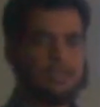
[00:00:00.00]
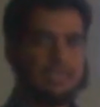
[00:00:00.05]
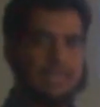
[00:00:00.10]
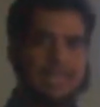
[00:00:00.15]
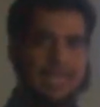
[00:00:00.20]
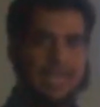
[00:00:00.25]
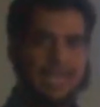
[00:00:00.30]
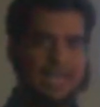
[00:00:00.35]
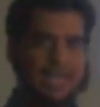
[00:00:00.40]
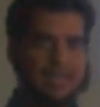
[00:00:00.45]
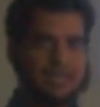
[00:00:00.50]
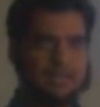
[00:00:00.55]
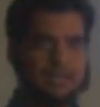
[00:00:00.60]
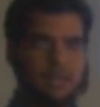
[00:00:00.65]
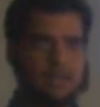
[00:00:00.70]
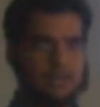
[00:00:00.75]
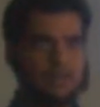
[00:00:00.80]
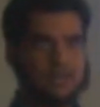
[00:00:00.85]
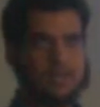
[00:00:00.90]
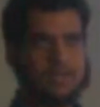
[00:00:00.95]
can
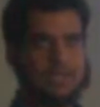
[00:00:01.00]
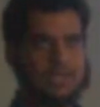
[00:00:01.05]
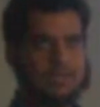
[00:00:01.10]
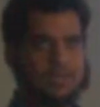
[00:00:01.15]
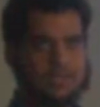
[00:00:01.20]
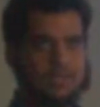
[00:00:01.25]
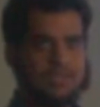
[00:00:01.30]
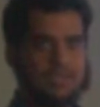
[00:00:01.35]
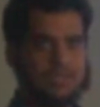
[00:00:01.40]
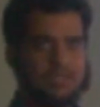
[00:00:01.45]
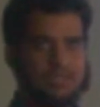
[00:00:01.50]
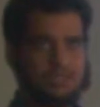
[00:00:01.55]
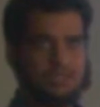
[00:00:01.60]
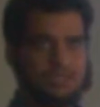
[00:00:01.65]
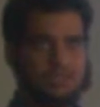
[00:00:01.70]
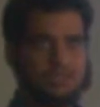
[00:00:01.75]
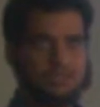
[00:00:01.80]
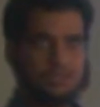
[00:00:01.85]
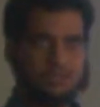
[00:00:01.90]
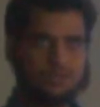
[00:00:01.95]
or like this, in